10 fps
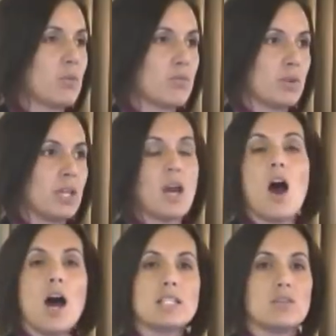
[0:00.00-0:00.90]
with really
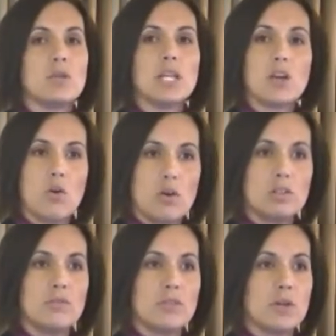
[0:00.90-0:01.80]
hot and really
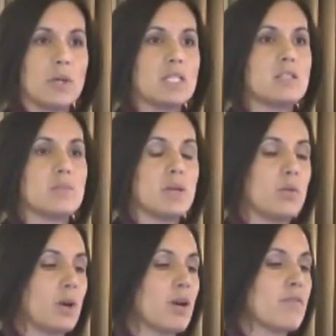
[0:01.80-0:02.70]
cold fluids, so be
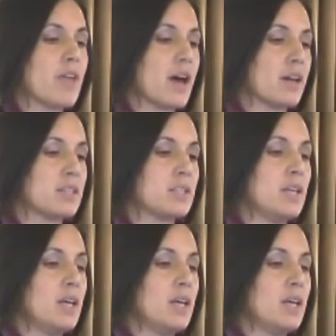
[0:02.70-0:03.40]
aware of that.